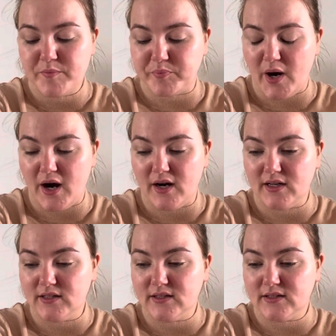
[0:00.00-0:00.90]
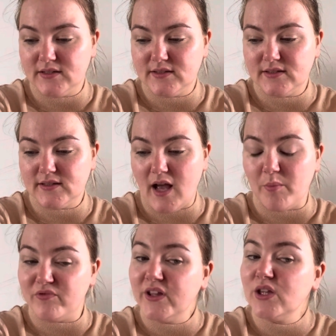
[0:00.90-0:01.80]
But I'm
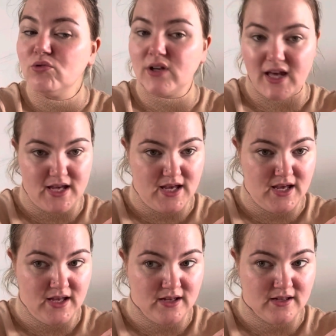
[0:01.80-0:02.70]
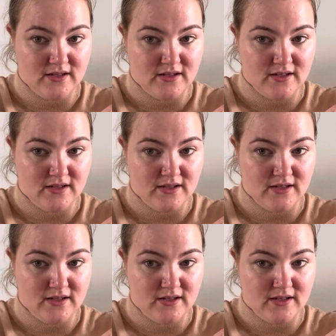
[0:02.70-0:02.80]
feeling okay,